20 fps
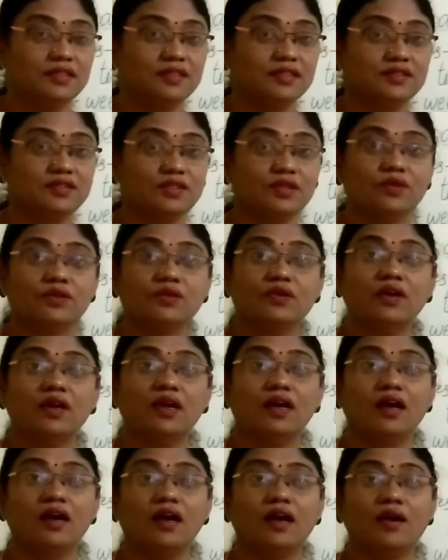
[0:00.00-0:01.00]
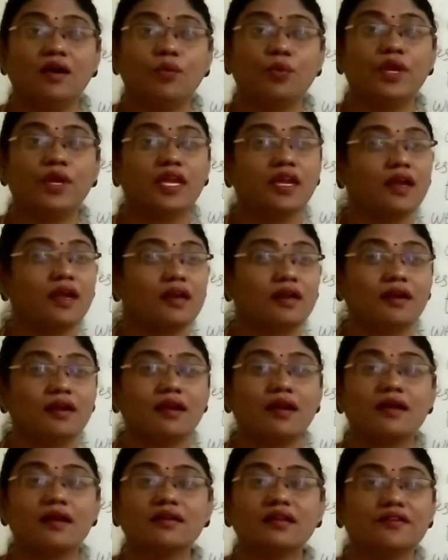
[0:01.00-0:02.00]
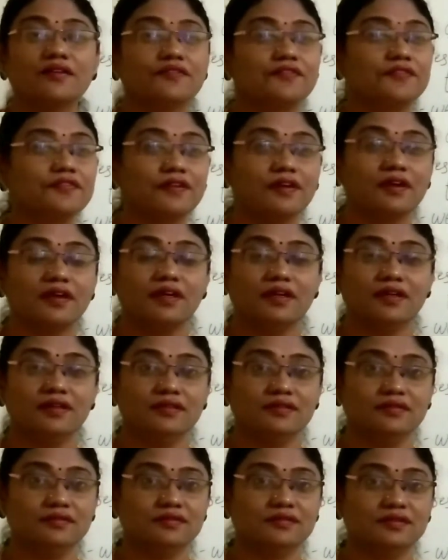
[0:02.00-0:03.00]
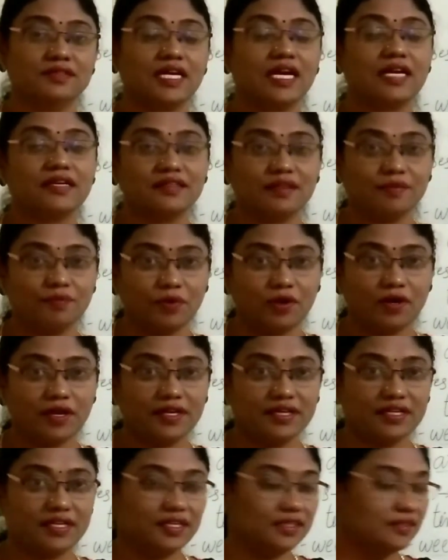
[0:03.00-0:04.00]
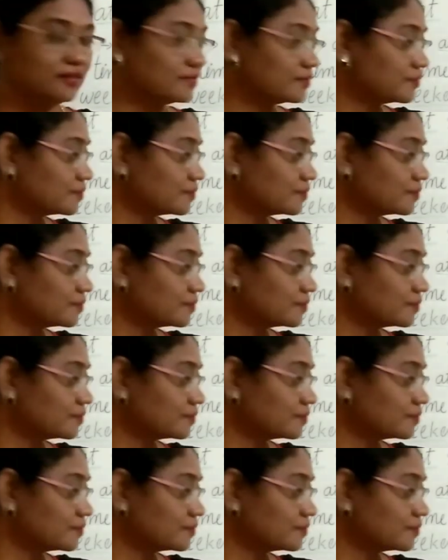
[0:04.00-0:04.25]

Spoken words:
So we had a lot of fun at the party.